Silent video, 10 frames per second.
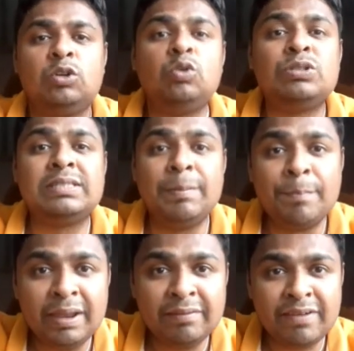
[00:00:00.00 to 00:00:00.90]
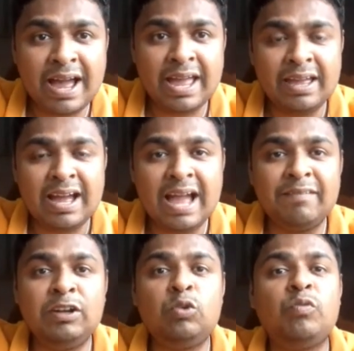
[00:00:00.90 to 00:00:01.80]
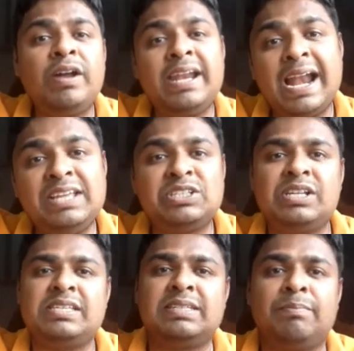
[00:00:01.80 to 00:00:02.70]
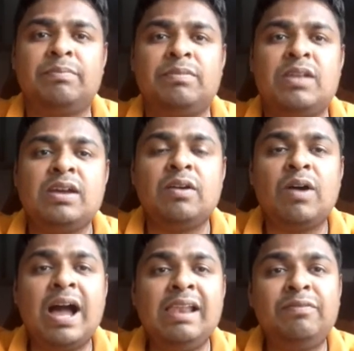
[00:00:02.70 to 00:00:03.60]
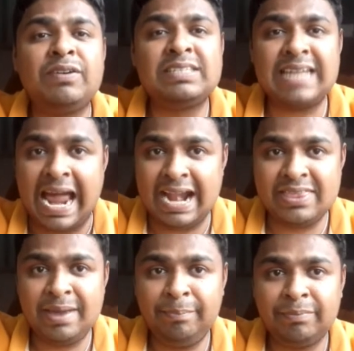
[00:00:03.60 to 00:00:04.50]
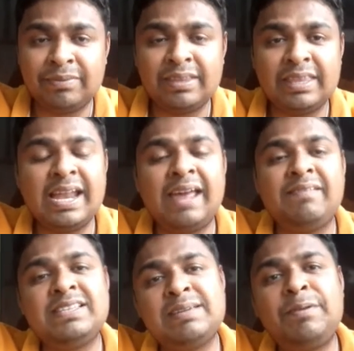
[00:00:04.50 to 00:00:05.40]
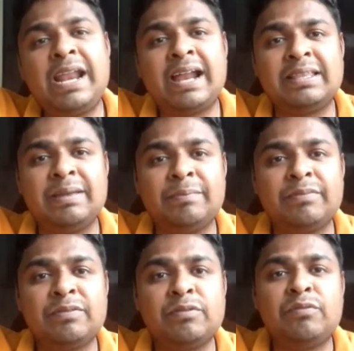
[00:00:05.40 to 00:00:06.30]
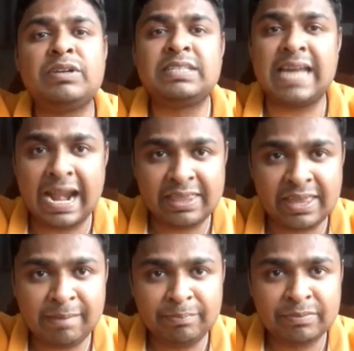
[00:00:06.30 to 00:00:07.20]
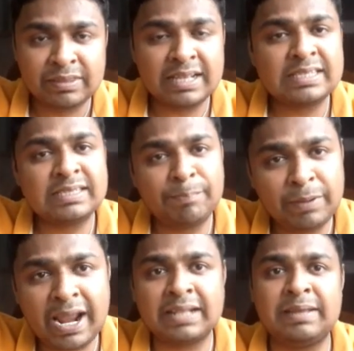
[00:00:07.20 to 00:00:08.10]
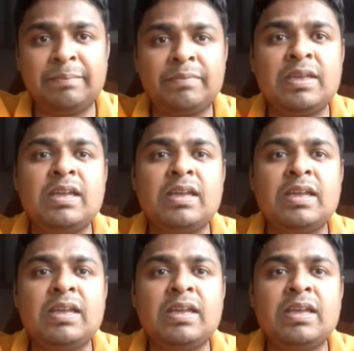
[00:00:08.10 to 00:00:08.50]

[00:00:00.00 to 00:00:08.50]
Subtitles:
To simplify, I will do one additional step. I will first add them, then I will subtract them. First add them, then subtract them.